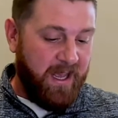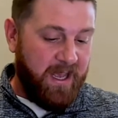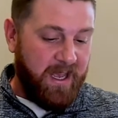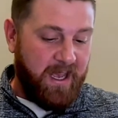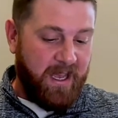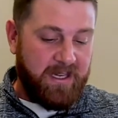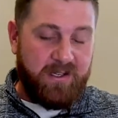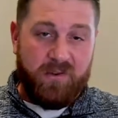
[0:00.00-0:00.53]

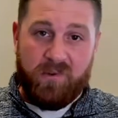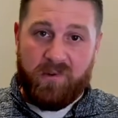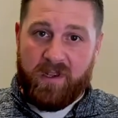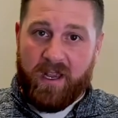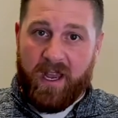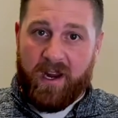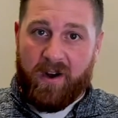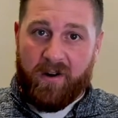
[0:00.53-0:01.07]
to
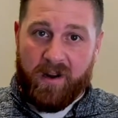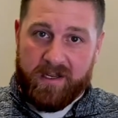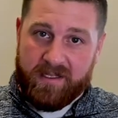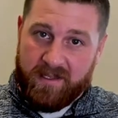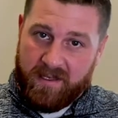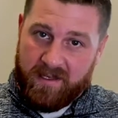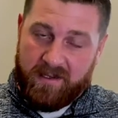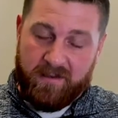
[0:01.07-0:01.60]
the IRS,
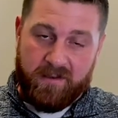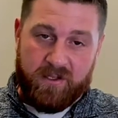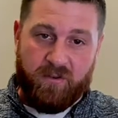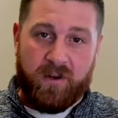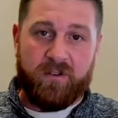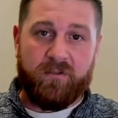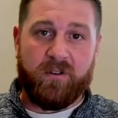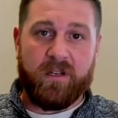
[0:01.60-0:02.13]
the
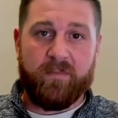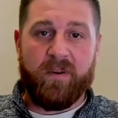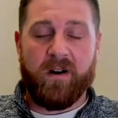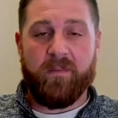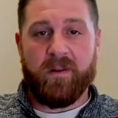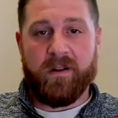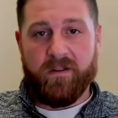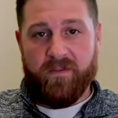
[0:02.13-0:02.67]
Treasury
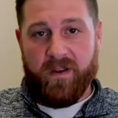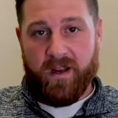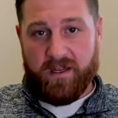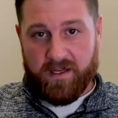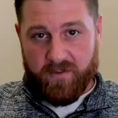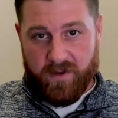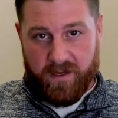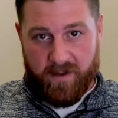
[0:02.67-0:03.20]
Department, in fact,
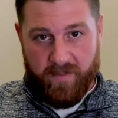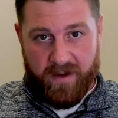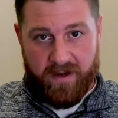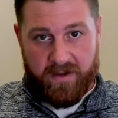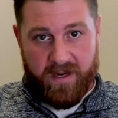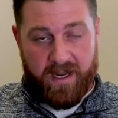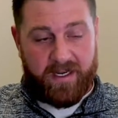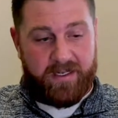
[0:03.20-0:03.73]
is where you pay
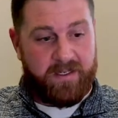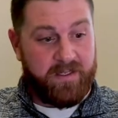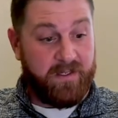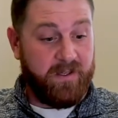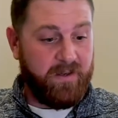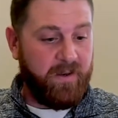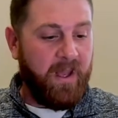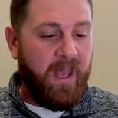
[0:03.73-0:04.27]
your taxes
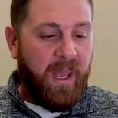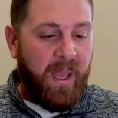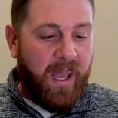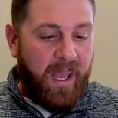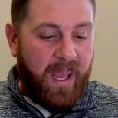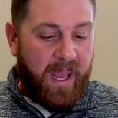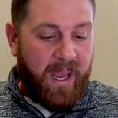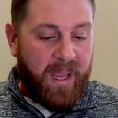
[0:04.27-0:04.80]
to.
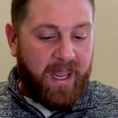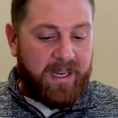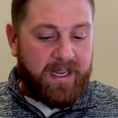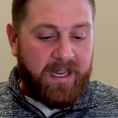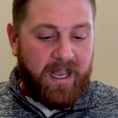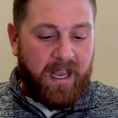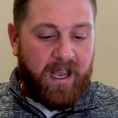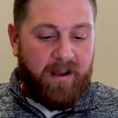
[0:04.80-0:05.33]

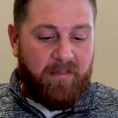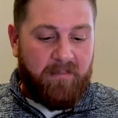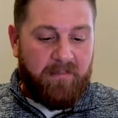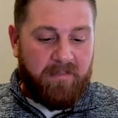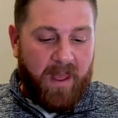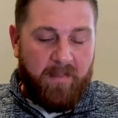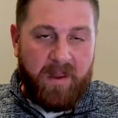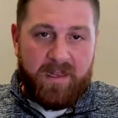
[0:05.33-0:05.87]
And
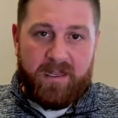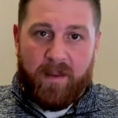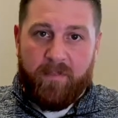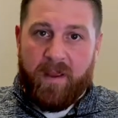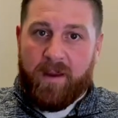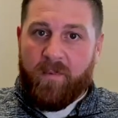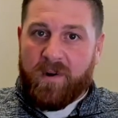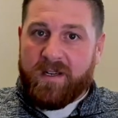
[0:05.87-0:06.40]
that means I
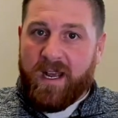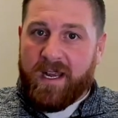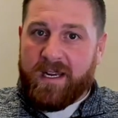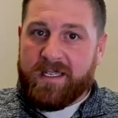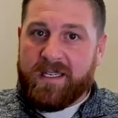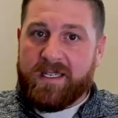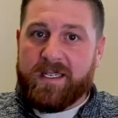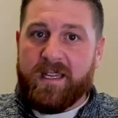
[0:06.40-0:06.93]
pay more
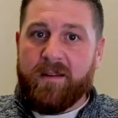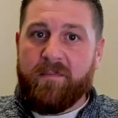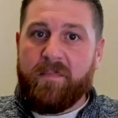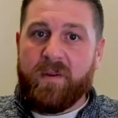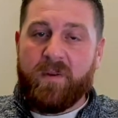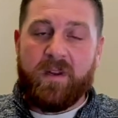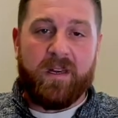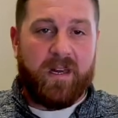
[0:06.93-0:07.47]
taxes than
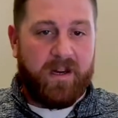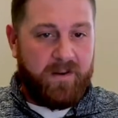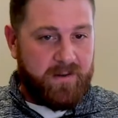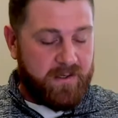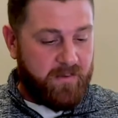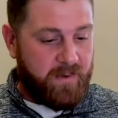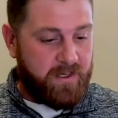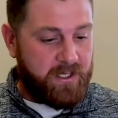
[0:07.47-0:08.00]

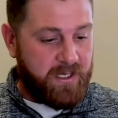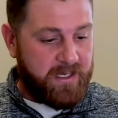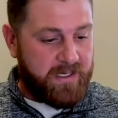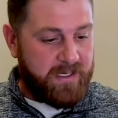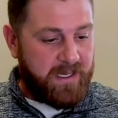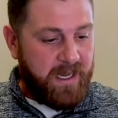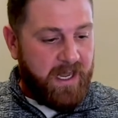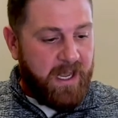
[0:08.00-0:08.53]
billionaires, which
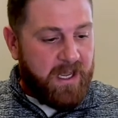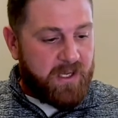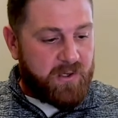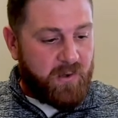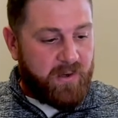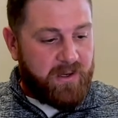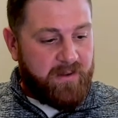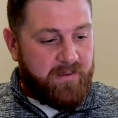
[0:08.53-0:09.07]
is
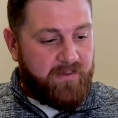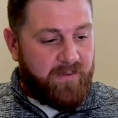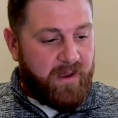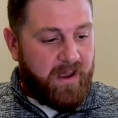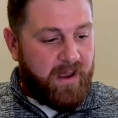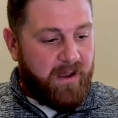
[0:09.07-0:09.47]
sort of